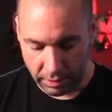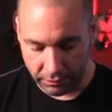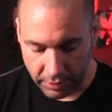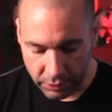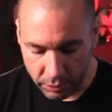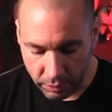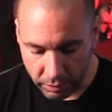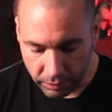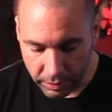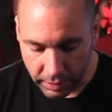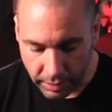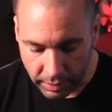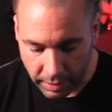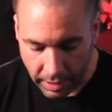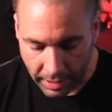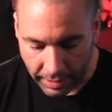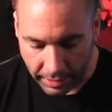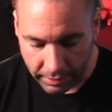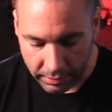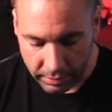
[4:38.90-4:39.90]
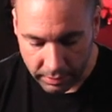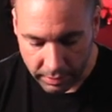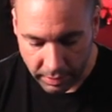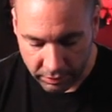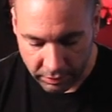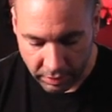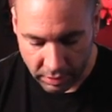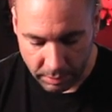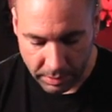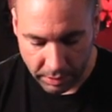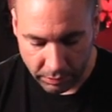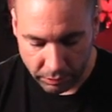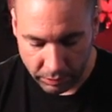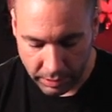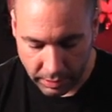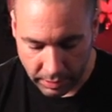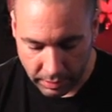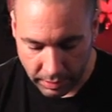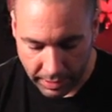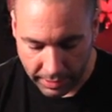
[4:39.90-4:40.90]
If I do it really light, it's going to be a
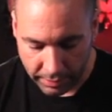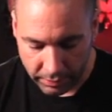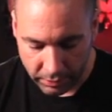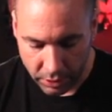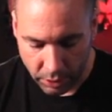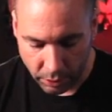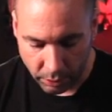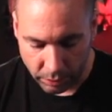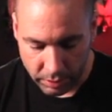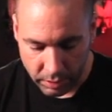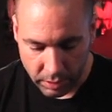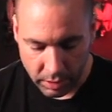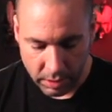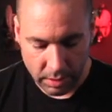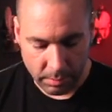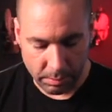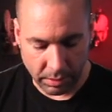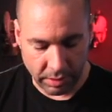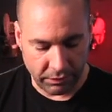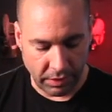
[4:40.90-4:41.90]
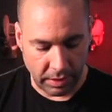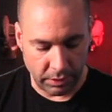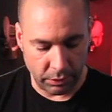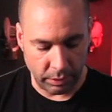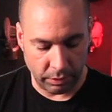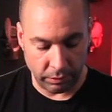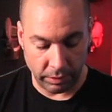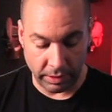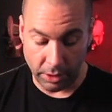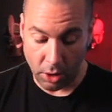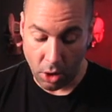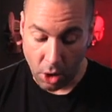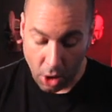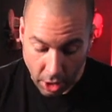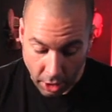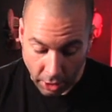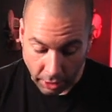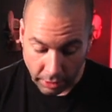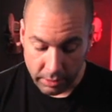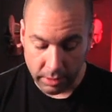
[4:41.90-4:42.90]
really light note. But if I do it really
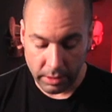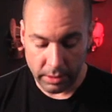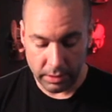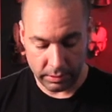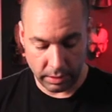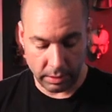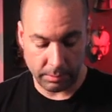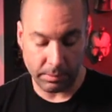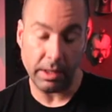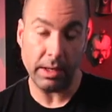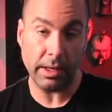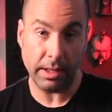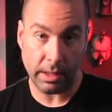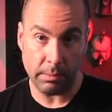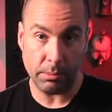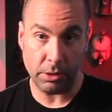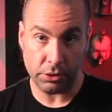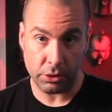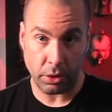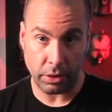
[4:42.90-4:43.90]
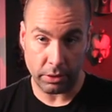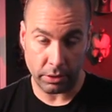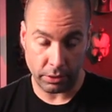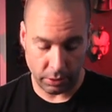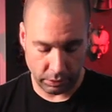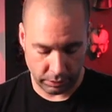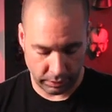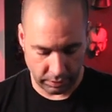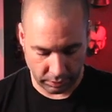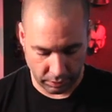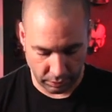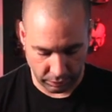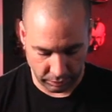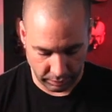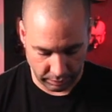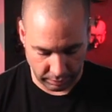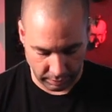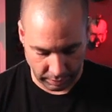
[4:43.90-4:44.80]
hard, then I'm going to get a much harder note that goes in